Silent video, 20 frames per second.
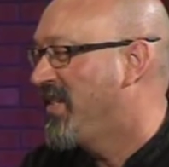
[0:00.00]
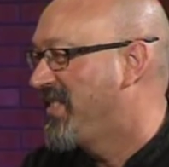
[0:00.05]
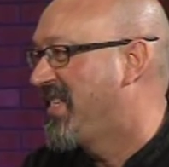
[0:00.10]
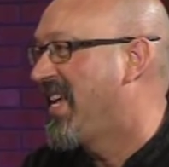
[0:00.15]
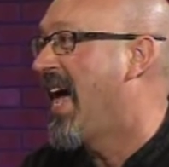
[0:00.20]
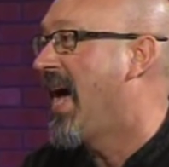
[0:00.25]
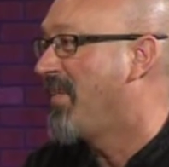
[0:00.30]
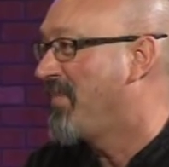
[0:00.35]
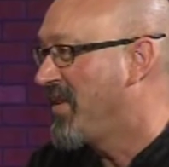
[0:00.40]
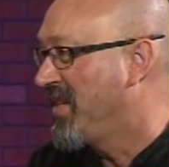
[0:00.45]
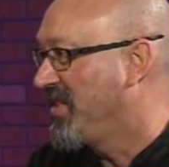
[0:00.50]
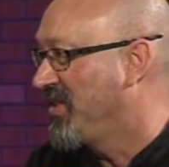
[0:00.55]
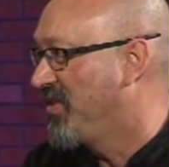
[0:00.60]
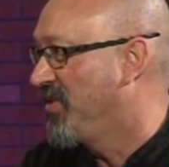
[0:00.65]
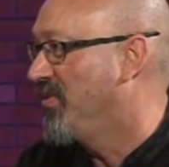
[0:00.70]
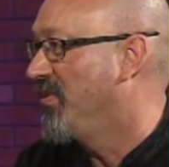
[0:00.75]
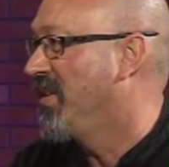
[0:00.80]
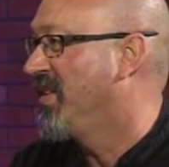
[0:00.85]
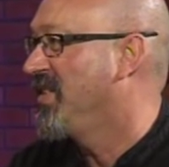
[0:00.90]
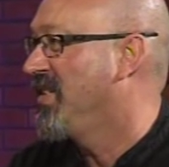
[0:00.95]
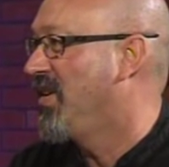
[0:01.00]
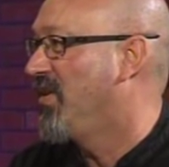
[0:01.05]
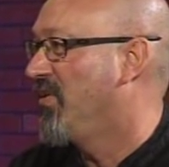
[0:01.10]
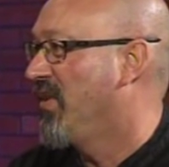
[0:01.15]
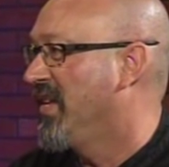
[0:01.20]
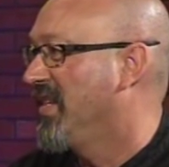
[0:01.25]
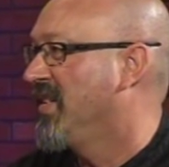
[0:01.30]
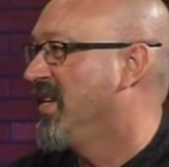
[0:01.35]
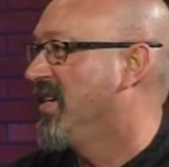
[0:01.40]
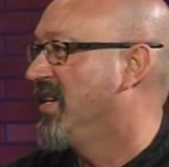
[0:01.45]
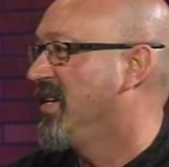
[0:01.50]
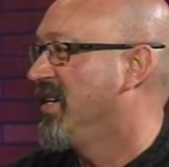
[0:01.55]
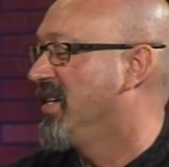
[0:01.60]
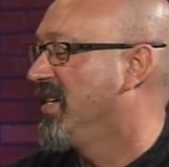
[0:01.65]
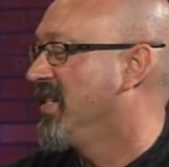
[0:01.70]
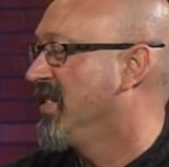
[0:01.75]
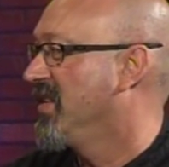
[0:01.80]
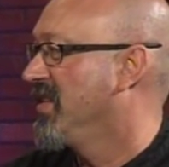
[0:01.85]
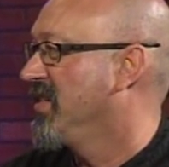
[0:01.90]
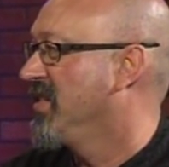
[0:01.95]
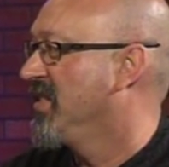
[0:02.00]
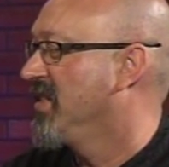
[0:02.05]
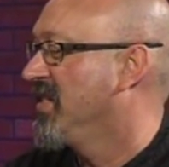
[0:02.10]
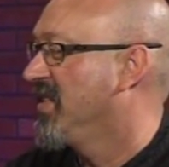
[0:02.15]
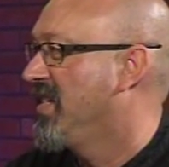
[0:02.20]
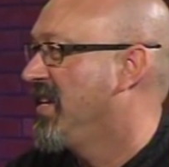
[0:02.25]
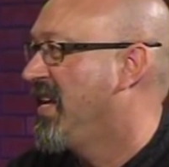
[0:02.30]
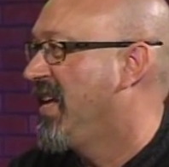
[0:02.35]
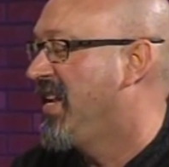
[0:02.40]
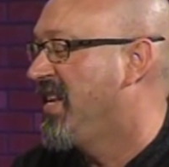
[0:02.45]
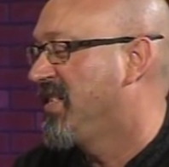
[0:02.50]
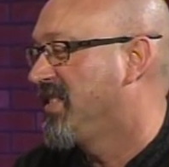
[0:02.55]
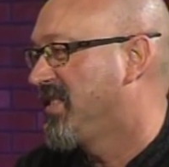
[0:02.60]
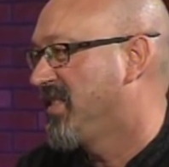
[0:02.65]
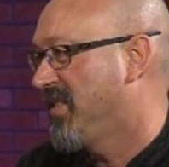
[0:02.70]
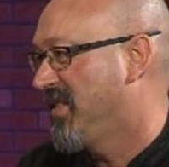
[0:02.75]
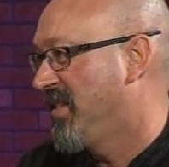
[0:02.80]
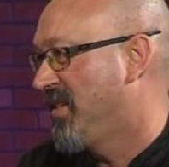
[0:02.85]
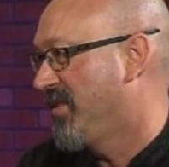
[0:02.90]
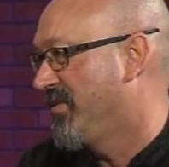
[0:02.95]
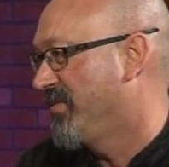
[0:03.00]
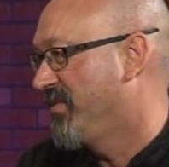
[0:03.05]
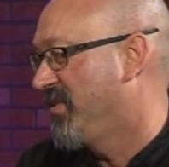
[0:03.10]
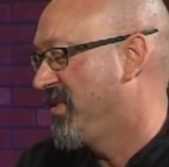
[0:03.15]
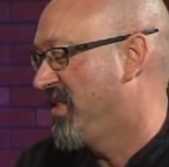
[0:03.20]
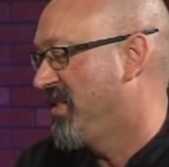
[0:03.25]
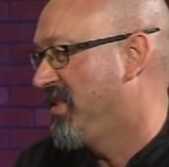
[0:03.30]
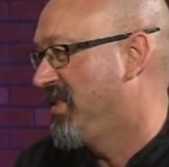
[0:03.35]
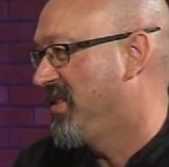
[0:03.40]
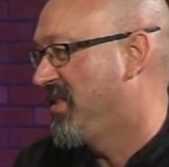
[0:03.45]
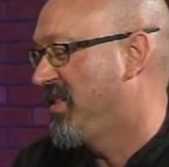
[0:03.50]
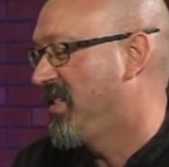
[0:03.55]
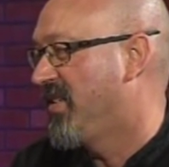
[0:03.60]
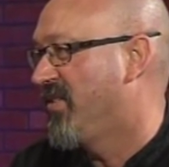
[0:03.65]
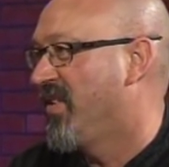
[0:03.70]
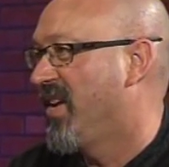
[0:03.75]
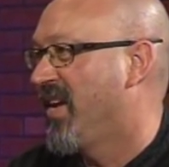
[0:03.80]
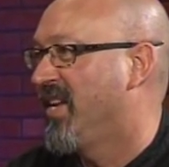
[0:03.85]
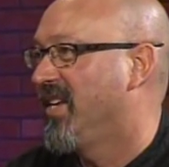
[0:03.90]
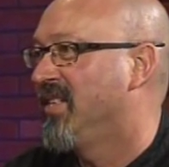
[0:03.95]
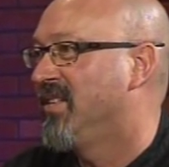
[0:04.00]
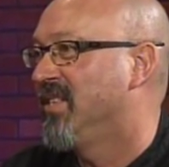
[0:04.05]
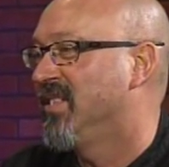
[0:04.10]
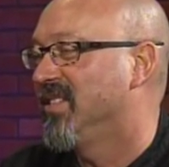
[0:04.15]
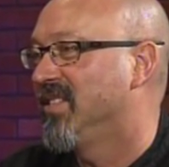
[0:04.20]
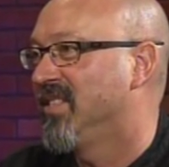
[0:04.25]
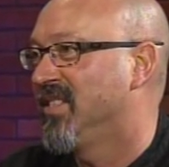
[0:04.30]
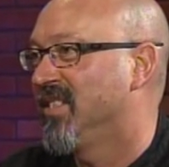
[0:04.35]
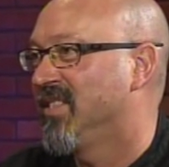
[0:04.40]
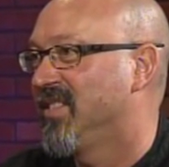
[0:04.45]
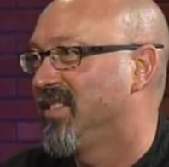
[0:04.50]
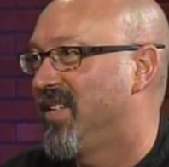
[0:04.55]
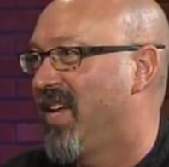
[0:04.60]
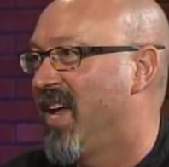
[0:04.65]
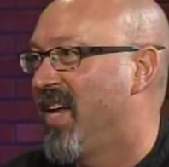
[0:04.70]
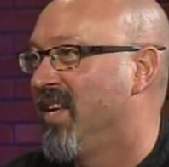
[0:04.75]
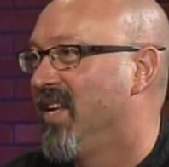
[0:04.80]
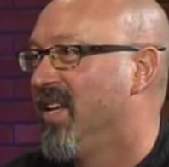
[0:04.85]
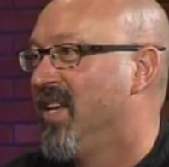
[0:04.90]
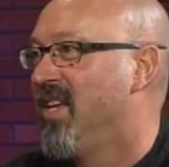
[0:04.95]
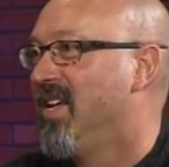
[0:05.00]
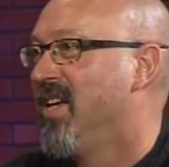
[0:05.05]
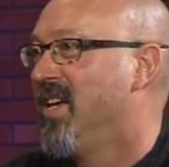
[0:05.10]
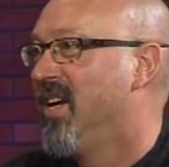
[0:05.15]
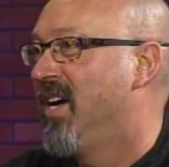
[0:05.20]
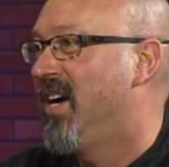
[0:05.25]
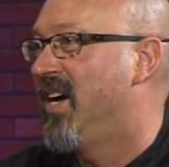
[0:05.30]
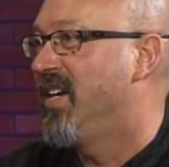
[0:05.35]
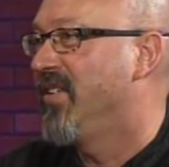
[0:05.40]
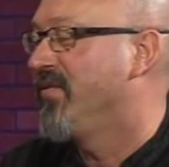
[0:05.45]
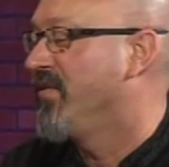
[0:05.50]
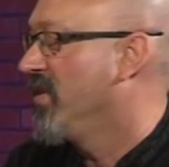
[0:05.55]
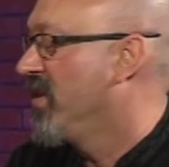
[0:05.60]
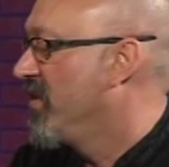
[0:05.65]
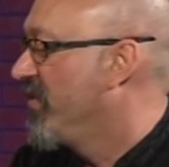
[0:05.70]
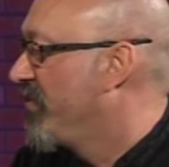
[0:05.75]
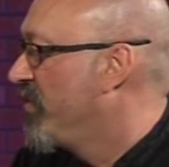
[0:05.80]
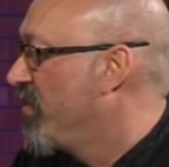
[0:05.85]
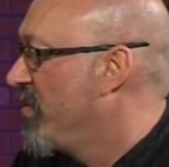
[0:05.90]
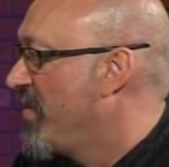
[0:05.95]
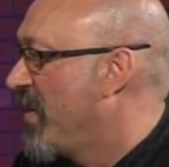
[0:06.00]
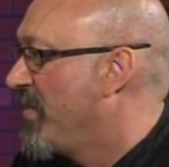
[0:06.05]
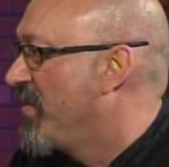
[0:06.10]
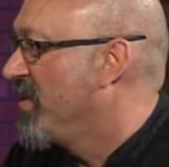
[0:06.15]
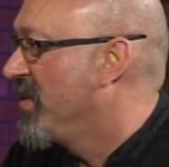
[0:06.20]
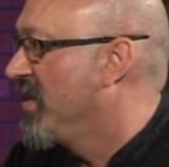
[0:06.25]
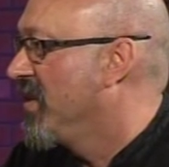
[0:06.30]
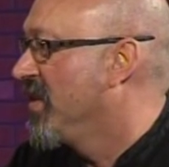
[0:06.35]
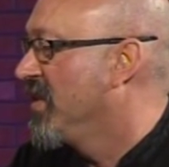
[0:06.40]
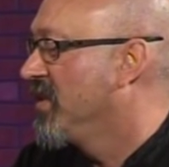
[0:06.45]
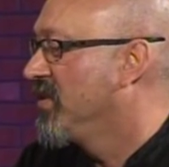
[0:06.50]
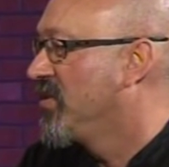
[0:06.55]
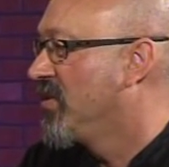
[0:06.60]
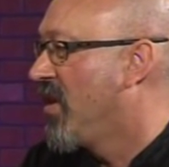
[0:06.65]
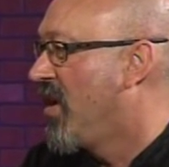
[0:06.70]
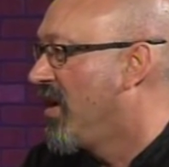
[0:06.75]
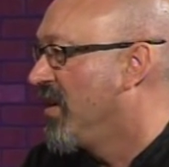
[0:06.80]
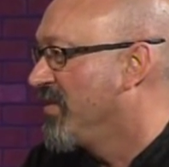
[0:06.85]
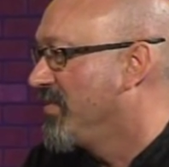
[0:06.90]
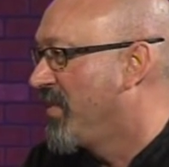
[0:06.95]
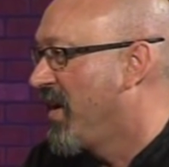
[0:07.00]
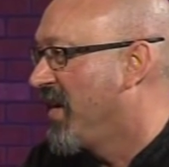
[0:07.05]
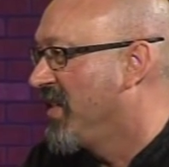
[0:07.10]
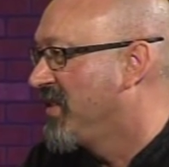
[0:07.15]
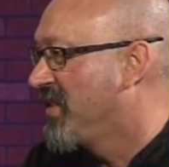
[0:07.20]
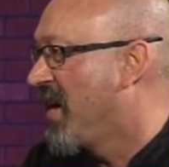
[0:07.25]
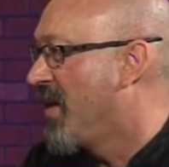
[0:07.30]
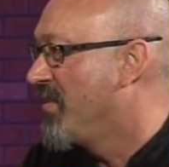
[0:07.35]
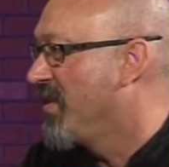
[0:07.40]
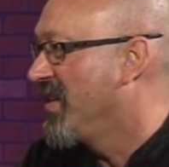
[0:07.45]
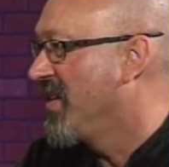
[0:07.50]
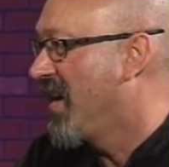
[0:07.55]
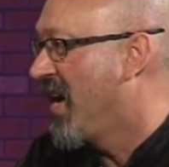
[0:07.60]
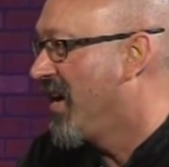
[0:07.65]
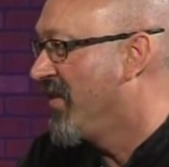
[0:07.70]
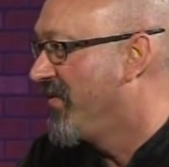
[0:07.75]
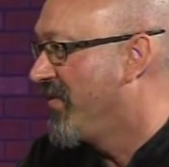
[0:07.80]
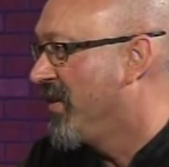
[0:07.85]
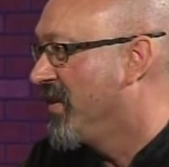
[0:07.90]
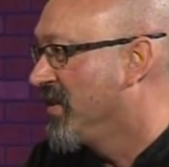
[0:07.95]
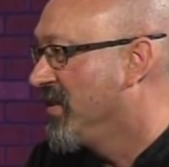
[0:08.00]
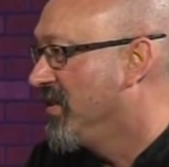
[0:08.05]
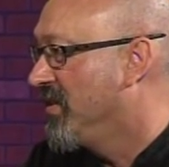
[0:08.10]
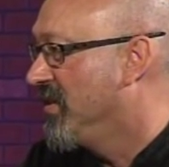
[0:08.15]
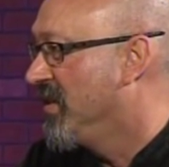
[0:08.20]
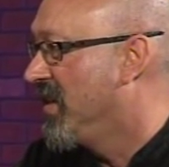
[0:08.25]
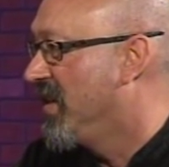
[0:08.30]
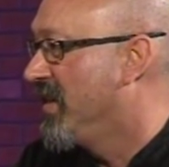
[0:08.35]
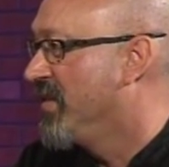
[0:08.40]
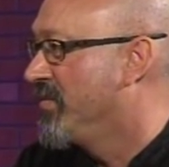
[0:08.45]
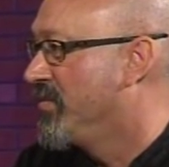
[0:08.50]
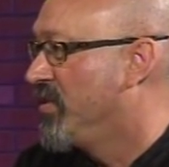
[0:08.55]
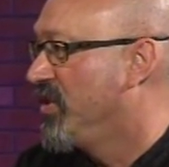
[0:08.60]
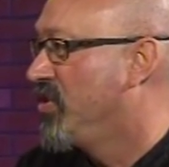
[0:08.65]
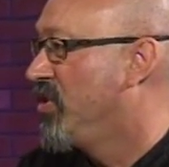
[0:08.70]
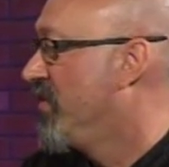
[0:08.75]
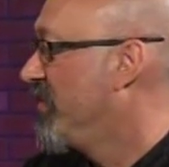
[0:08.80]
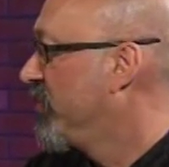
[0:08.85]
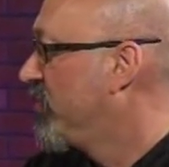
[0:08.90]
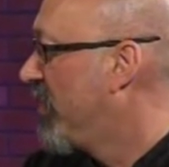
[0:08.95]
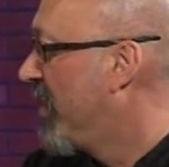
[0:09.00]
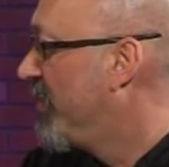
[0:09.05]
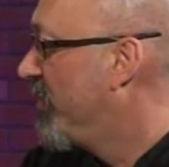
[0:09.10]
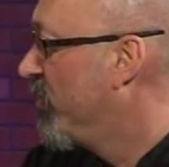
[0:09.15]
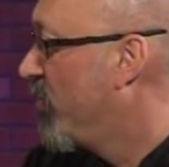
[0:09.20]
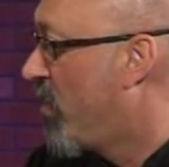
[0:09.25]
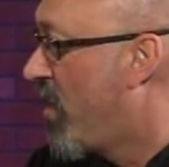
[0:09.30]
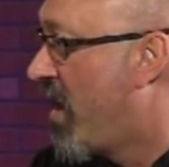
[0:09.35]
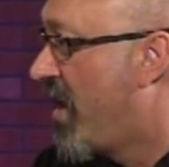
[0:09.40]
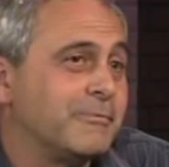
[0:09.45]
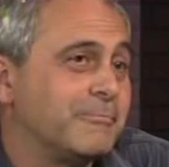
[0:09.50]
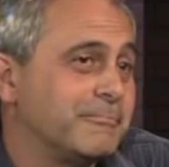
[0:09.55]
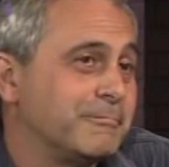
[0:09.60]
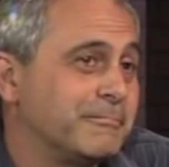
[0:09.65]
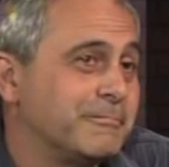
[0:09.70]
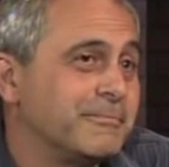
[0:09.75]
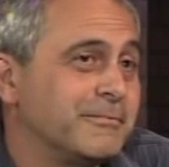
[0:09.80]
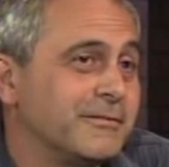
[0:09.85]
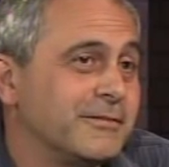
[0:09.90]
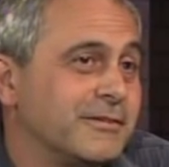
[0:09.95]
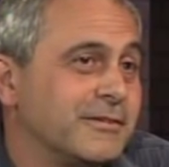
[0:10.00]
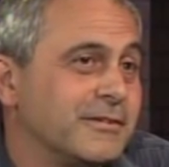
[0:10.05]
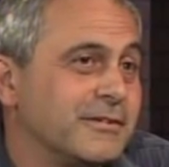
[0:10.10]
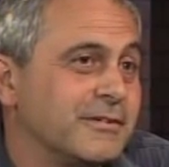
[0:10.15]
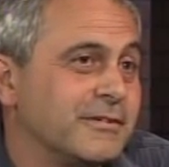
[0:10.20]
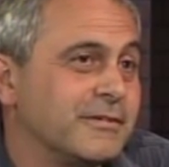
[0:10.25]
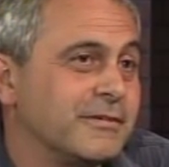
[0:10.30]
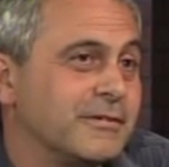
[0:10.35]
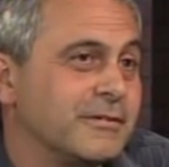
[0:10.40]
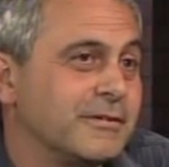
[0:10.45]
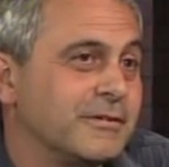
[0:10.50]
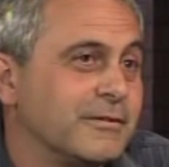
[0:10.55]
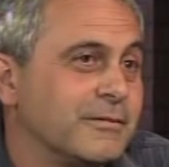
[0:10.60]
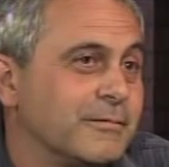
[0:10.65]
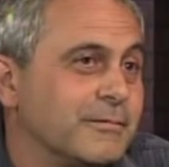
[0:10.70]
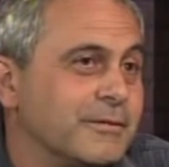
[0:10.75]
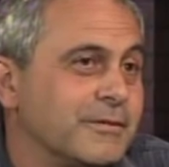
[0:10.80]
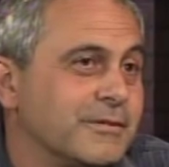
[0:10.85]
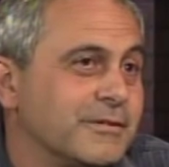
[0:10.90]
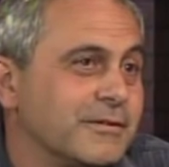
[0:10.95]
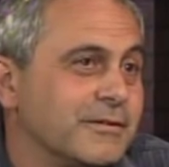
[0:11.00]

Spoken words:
happening to it? In its deteriorated state. I don't know if you remember the song by Simon and Garfunkel, Bridge Over Troubled Water. Yeah. This is Troubled Bridge Over